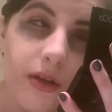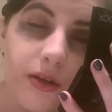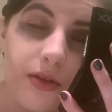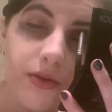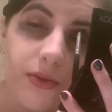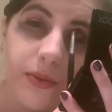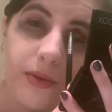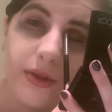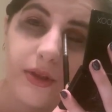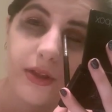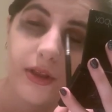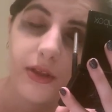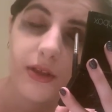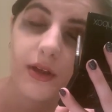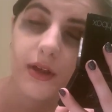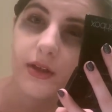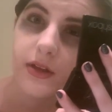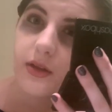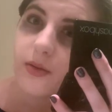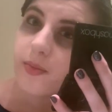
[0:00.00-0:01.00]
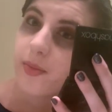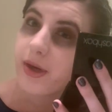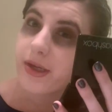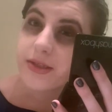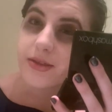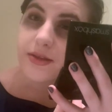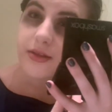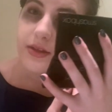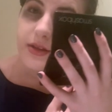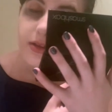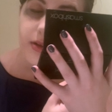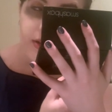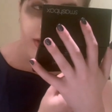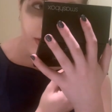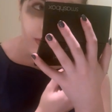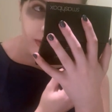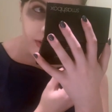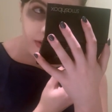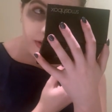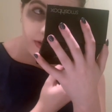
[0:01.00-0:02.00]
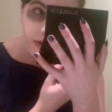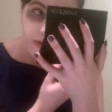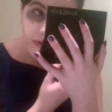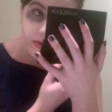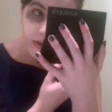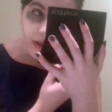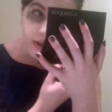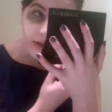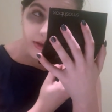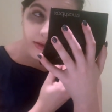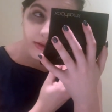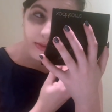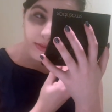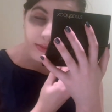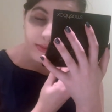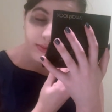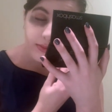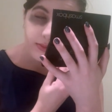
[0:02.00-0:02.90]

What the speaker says: is really not the best that anyone could have done.